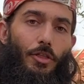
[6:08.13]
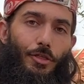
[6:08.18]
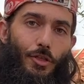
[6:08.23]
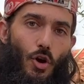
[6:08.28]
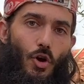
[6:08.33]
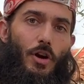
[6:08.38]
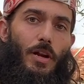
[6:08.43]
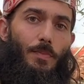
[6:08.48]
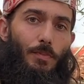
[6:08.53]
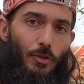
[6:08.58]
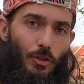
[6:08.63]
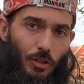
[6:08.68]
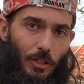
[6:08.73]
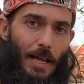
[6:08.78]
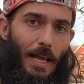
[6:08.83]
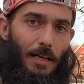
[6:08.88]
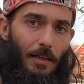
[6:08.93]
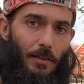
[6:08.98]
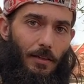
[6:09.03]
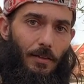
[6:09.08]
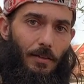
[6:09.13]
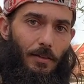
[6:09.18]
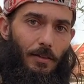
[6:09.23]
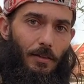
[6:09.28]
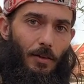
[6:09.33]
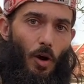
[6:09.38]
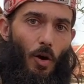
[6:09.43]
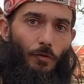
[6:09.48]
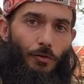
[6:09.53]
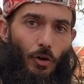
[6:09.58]
30%
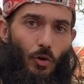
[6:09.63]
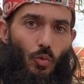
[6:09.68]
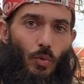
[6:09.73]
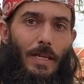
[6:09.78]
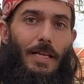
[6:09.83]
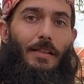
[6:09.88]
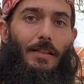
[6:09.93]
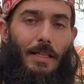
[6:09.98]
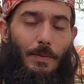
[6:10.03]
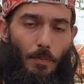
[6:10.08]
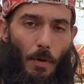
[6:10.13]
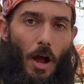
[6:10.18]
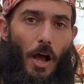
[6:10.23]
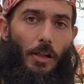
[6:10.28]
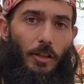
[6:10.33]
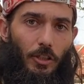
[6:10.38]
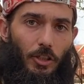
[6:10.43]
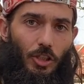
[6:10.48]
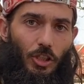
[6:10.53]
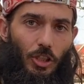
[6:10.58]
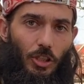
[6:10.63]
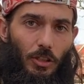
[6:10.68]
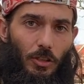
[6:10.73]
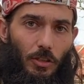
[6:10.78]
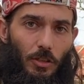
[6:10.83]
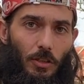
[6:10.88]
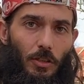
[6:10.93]
of your weekly mileage